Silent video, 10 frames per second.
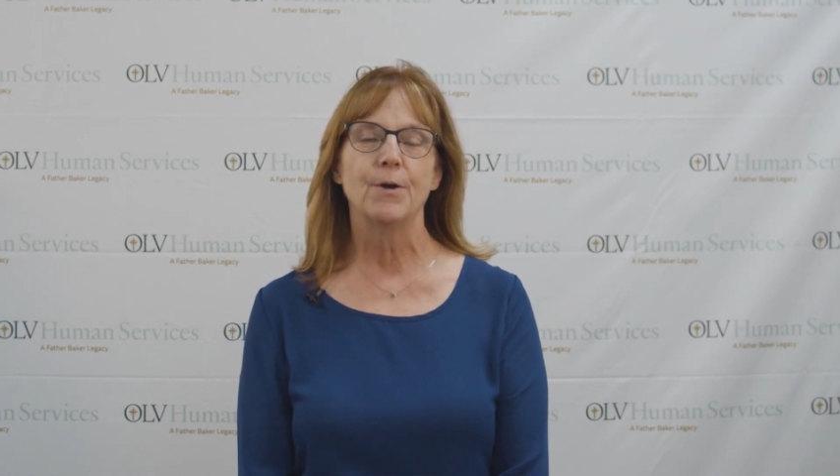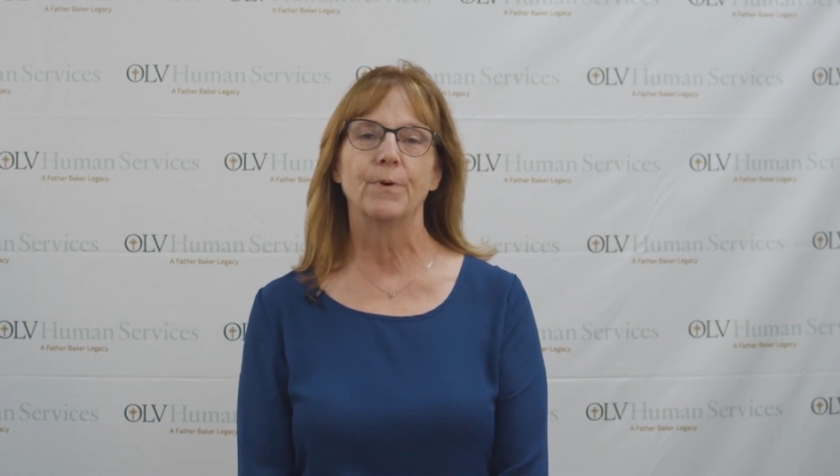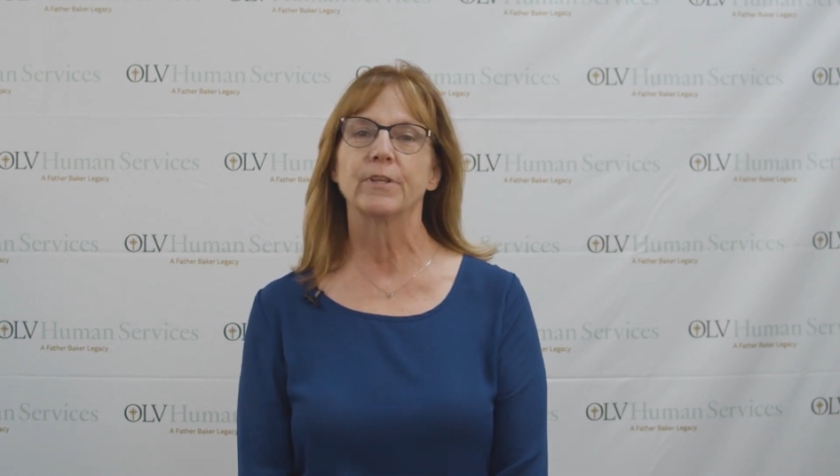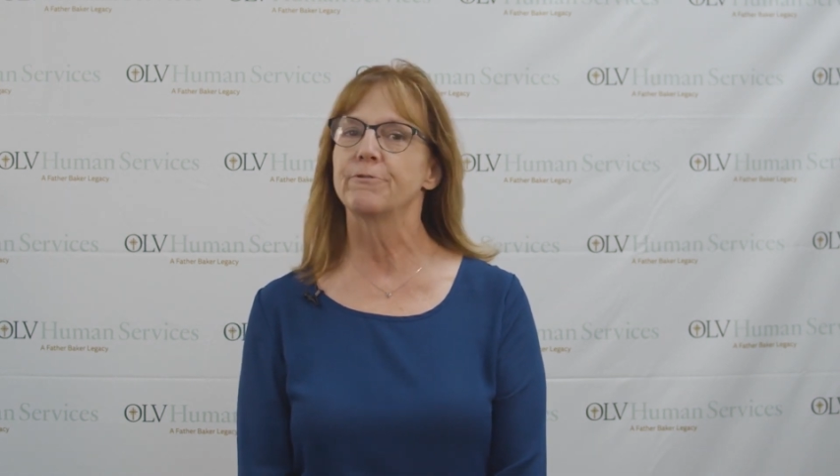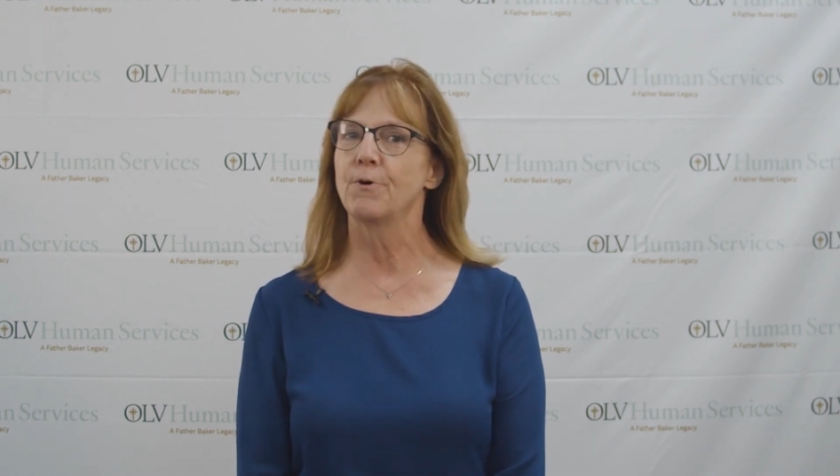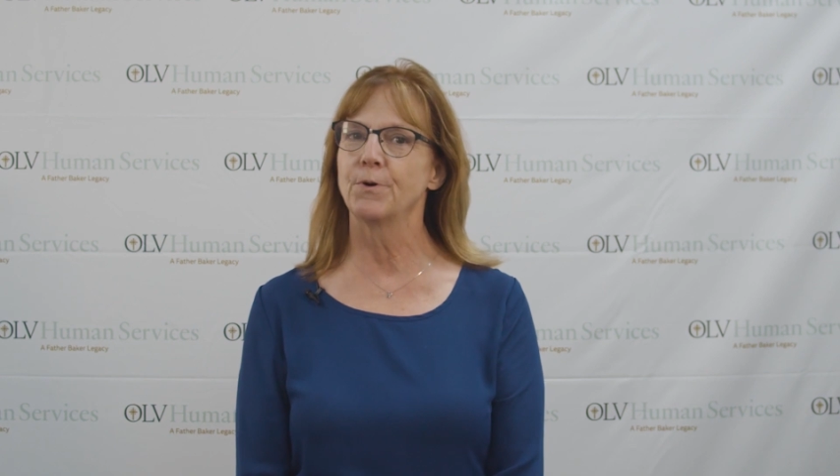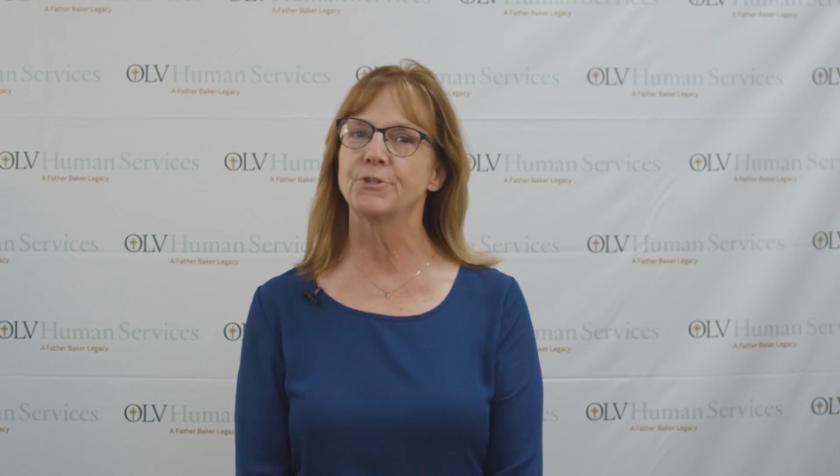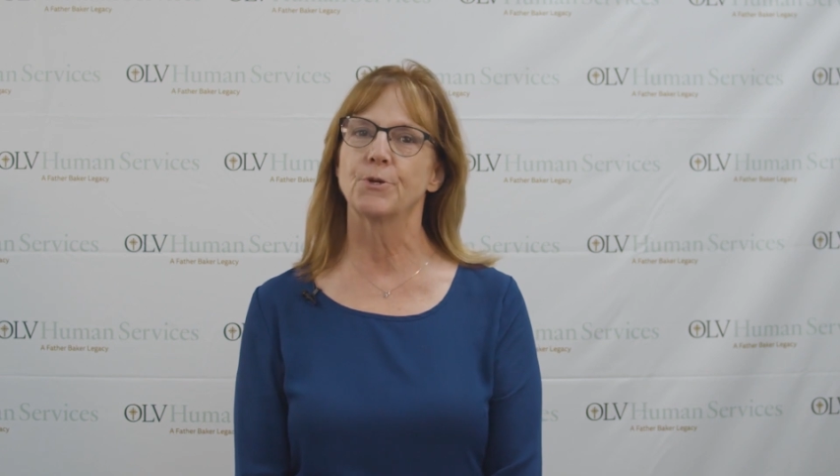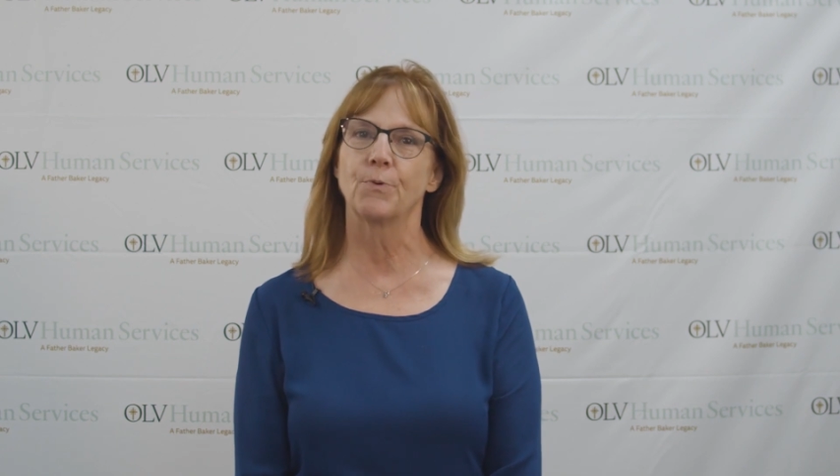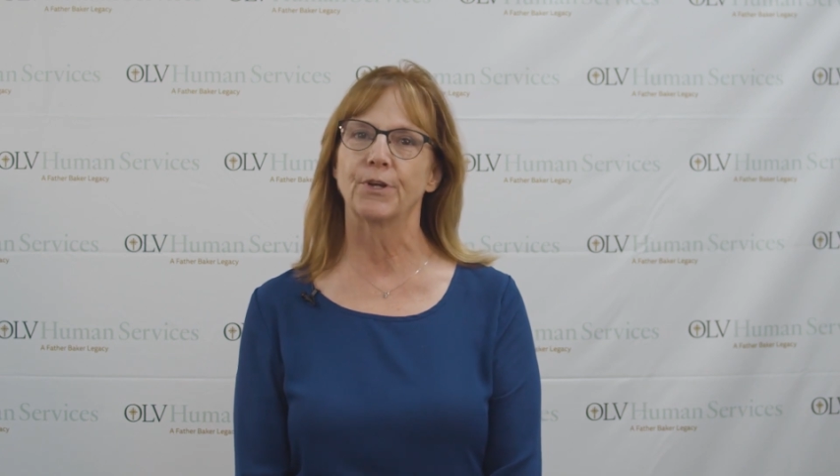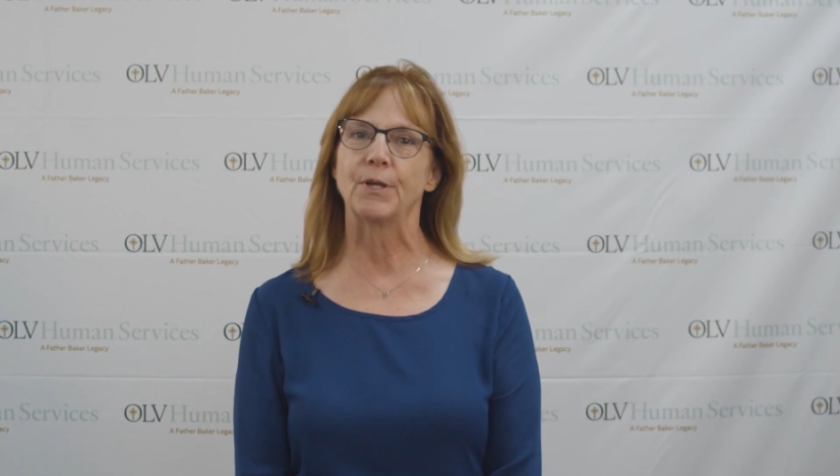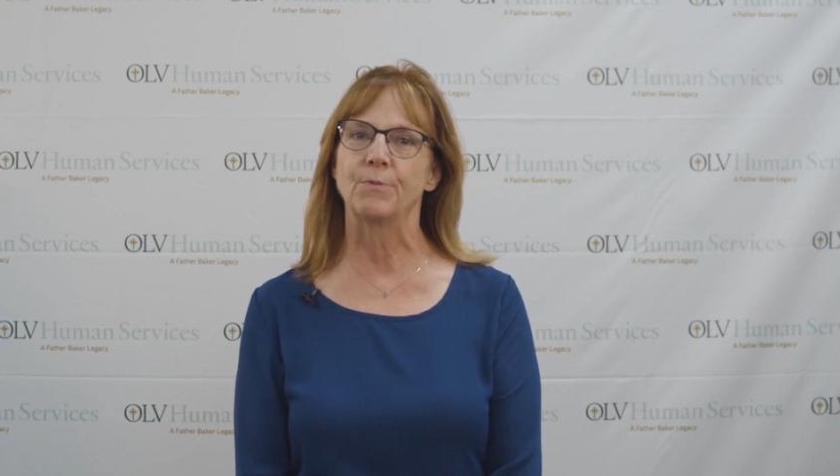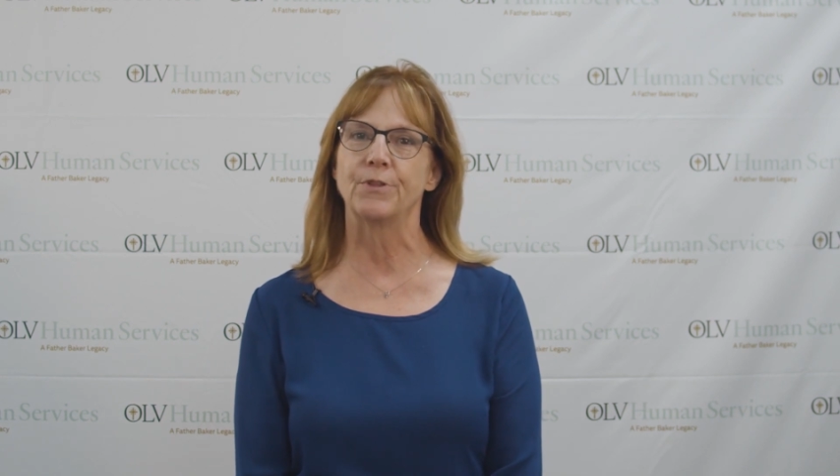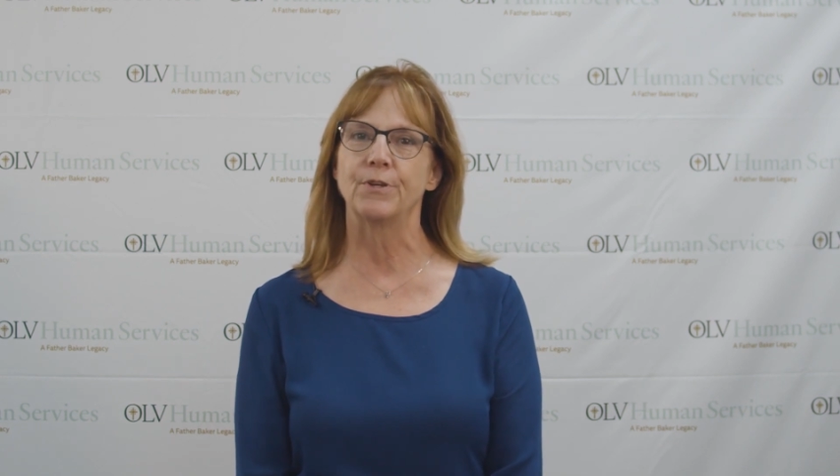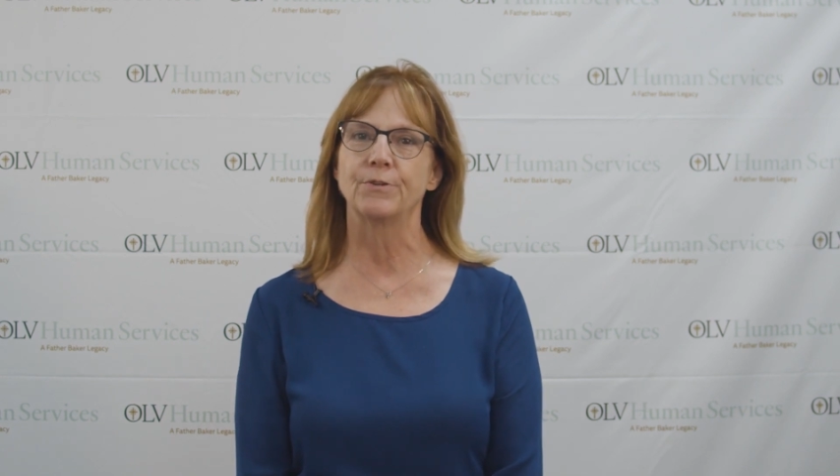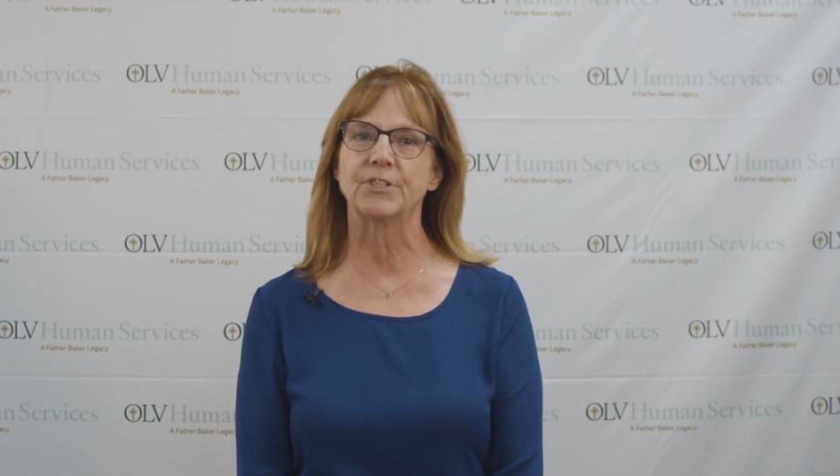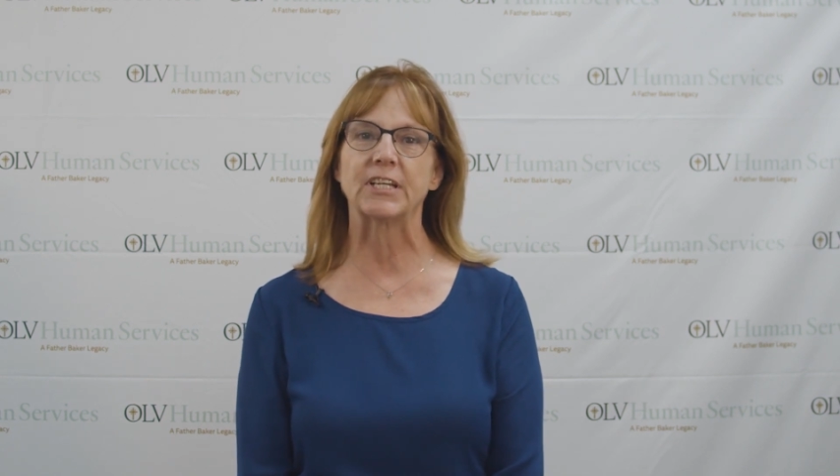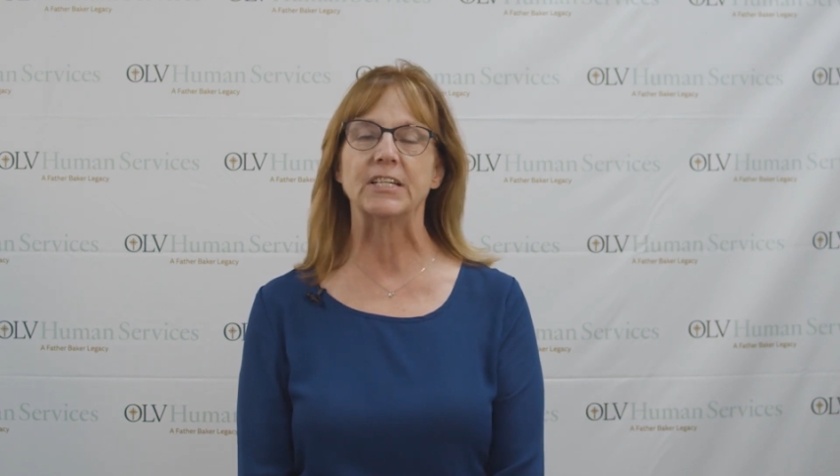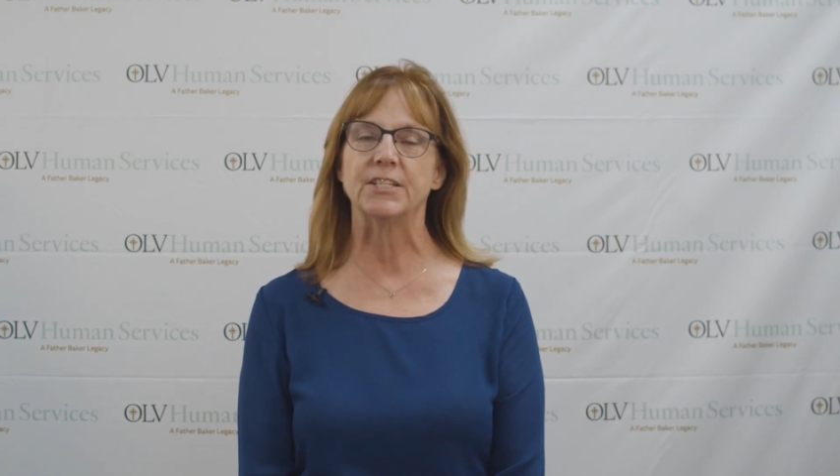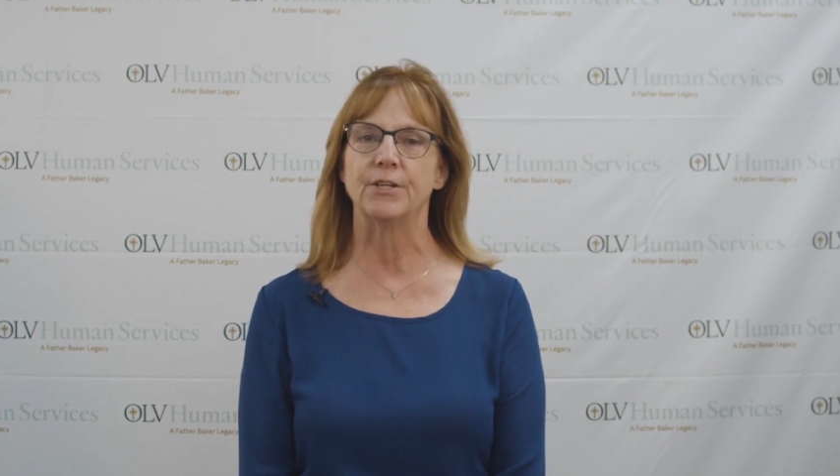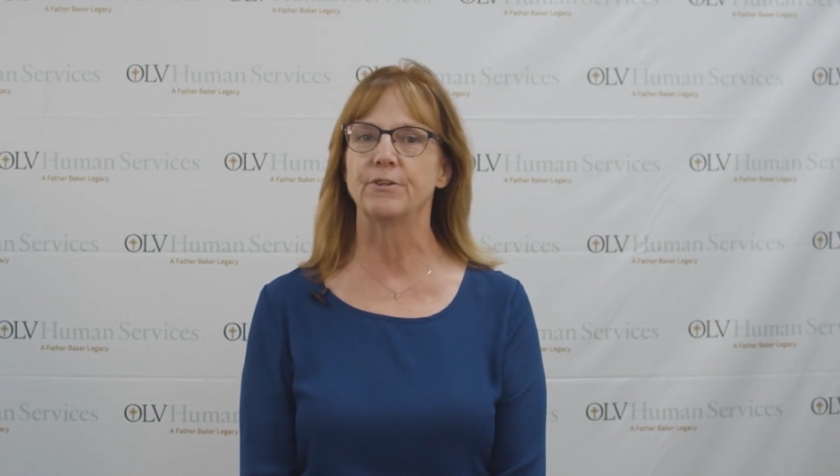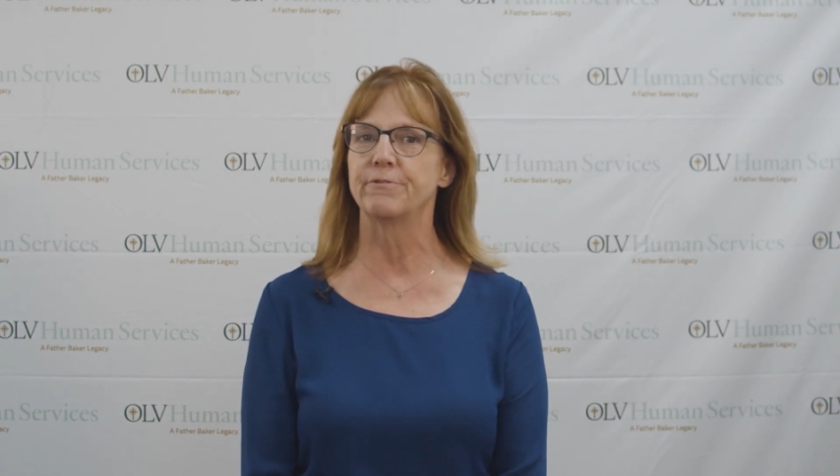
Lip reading: we look forward to working with you to continue